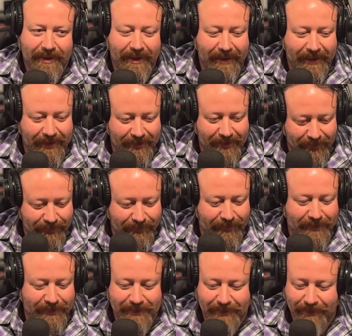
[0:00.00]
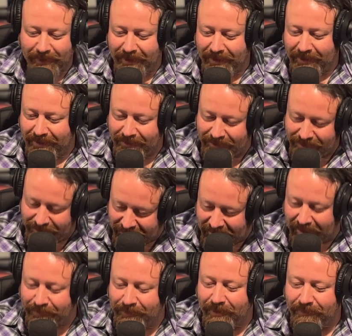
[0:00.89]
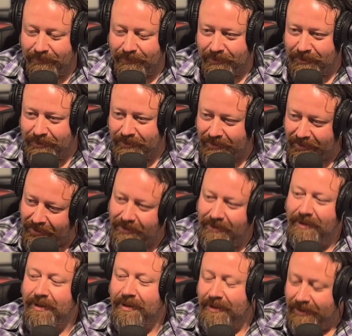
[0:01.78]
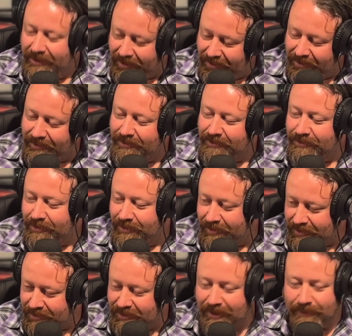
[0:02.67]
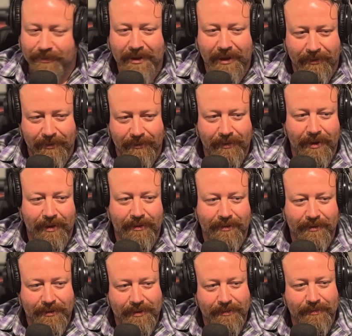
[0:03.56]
And hopefully somebody can just tap their foot to it and sort of skip down the road and